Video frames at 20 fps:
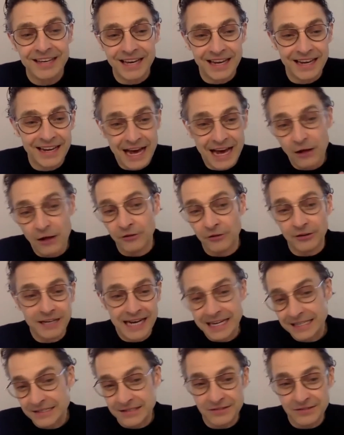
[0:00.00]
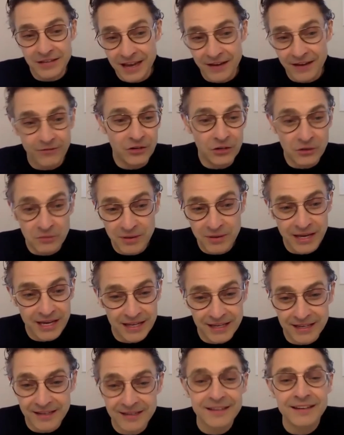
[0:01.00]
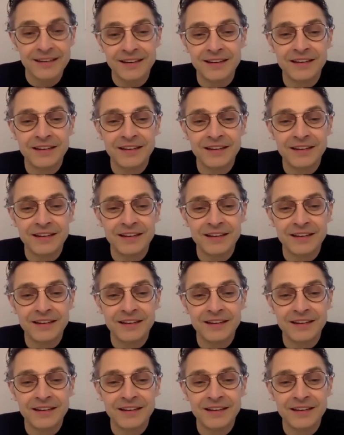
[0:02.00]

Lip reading: and now they're constantly having to pay